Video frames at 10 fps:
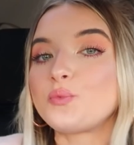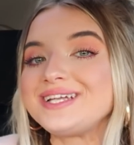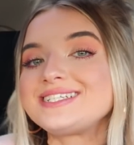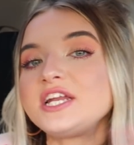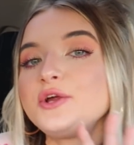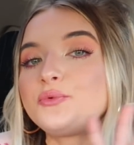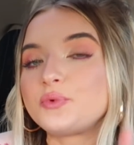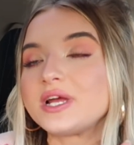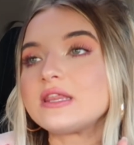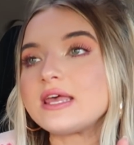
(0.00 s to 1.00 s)
We
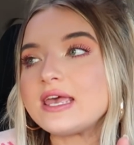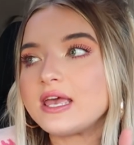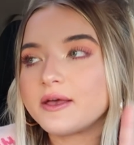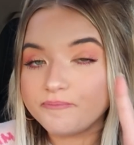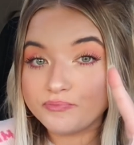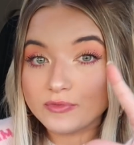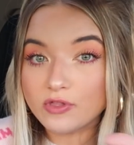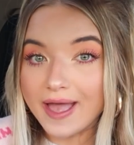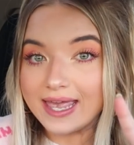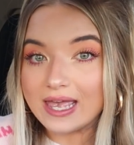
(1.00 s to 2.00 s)
didn't really
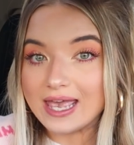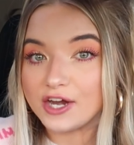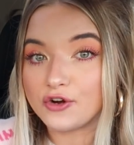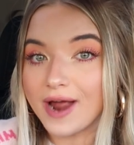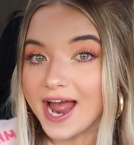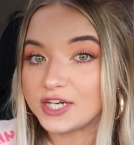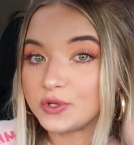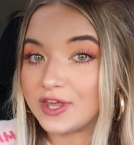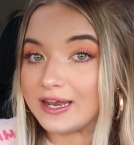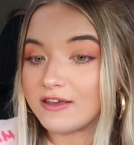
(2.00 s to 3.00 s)
like interact
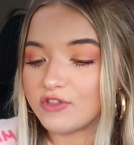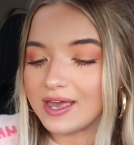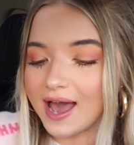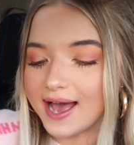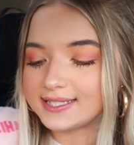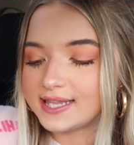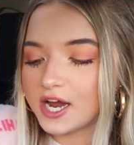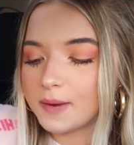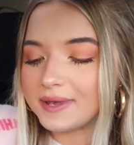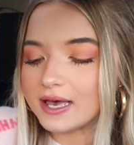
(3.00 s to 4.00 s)
with any of the guys
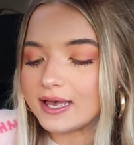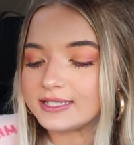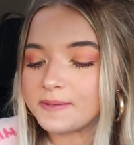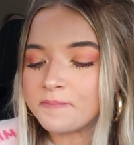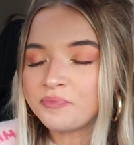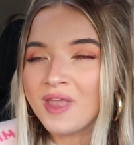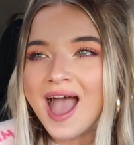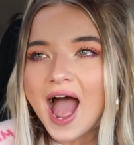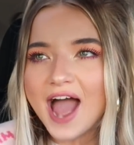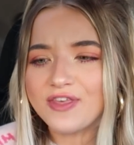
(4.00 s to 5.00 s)
there because
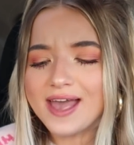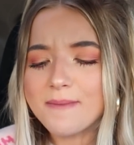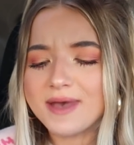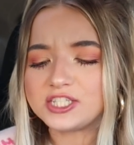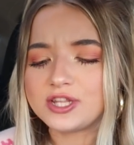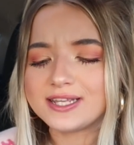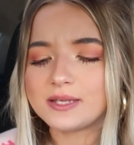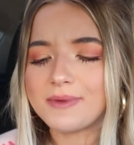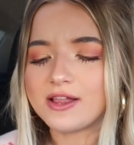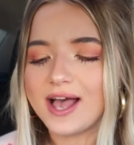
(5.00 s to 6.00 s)
I think I mentioned this
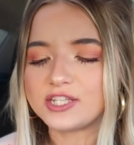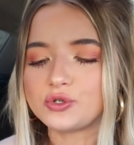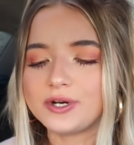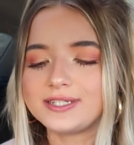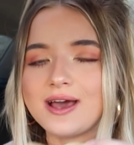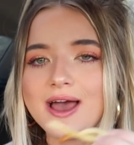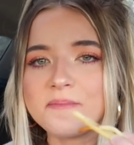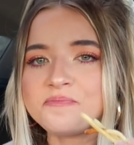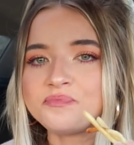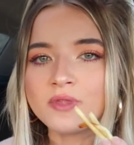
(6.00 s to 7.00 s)
in my last story
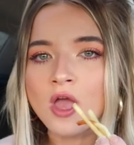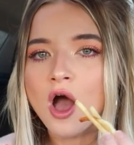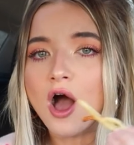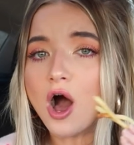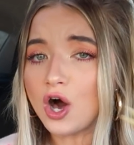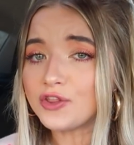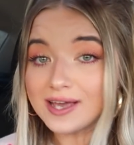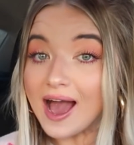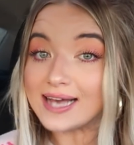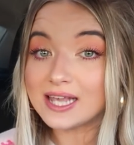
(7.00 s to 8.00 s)
time. All the
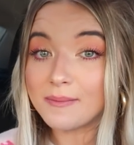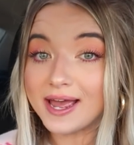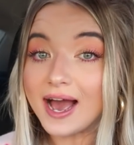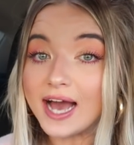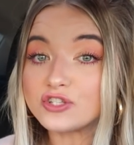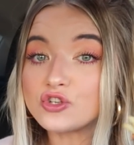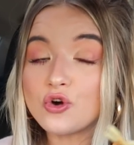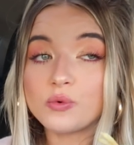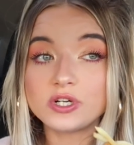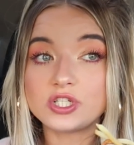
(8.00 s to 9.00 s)
guys at my high
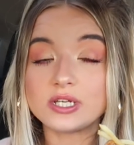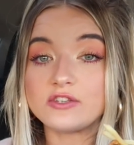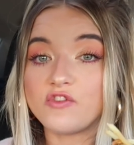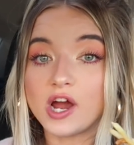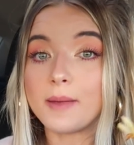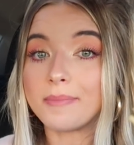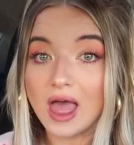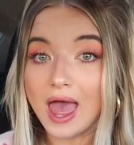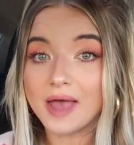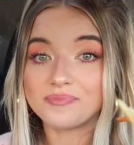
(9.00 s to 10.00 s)
school were just very
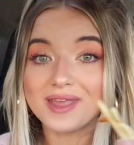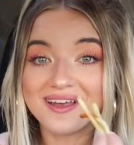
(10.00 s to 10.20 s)
bleh.